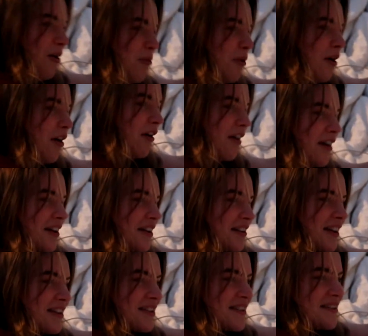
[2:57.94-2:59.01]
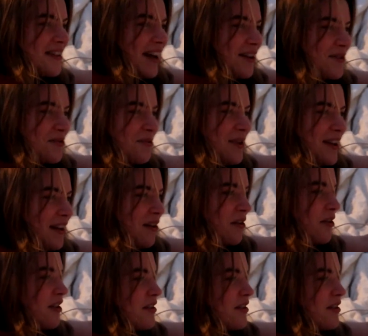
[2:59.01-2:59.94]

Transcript: Well, that's next week.